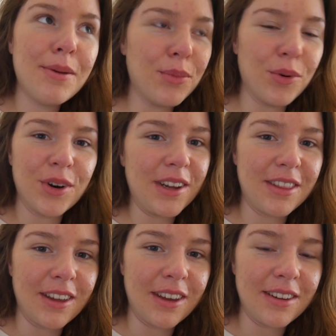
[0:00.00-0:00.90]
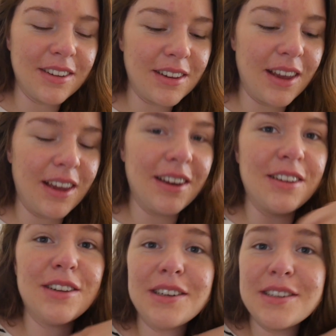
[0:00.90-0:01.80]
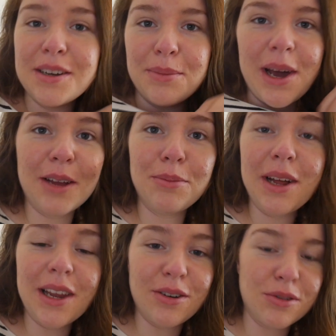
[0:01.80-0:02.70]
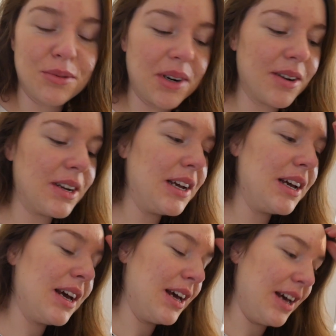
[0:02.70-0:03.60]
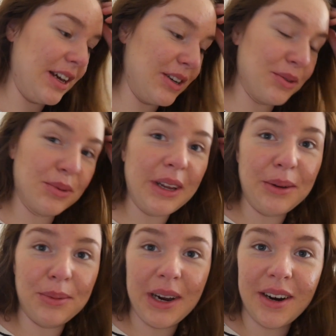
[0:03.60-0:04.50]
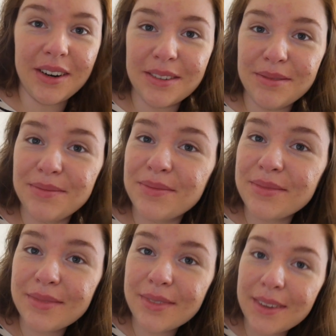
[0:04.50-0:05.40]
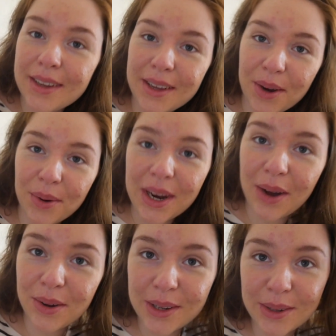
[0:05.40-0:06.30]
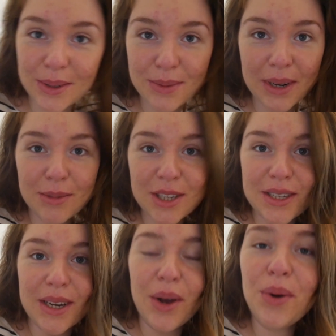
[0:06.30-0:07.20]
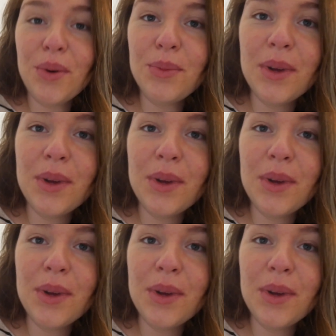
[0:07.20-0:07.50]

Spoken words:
boring things. And as you can see, I'm back in my loungewear. I don't really wear going out clothes when I'm just at home.